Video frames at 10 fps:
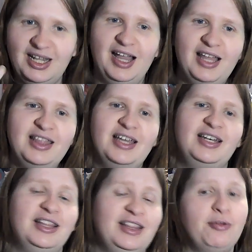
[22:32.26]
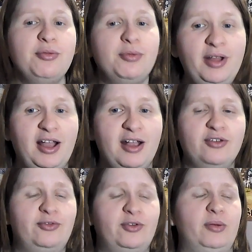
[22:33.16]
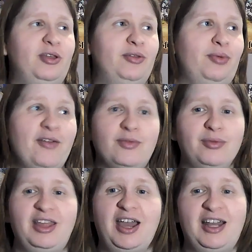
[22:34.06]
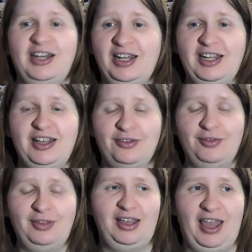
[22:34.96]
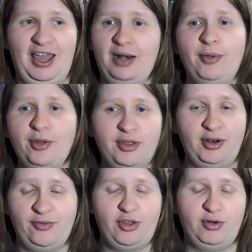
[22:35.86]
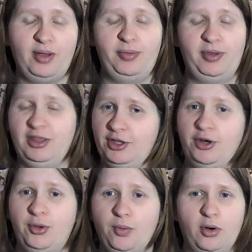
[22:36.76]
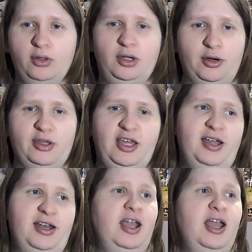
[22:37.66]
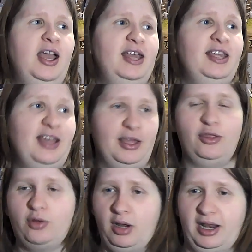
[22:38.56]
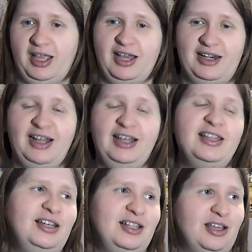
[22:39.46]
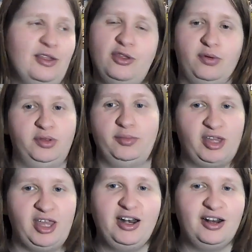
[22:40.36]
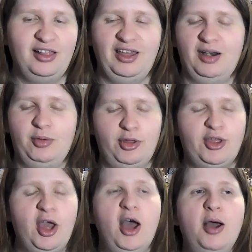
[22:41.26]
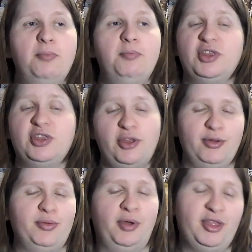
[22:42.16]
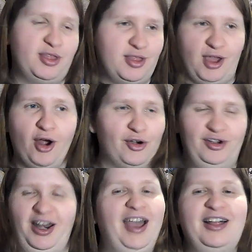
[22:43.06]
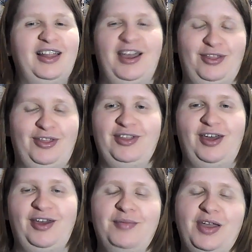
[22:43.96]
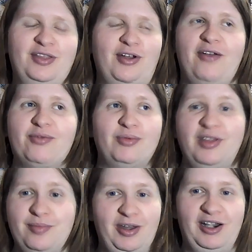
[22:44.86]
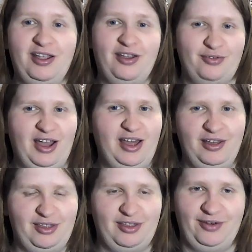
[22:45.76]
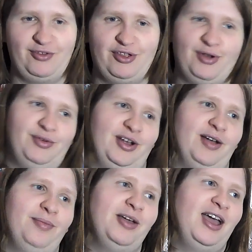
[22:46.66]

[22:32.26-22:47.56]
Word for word: and then that was what I had so far because we haven't really had any other like animals that have shown up in the New World arc yet yes, they're on Egghead Island, and yes, there were the mechanical animals, but those ones aren't allies to them, and there haven't really been any other allies that have shown up.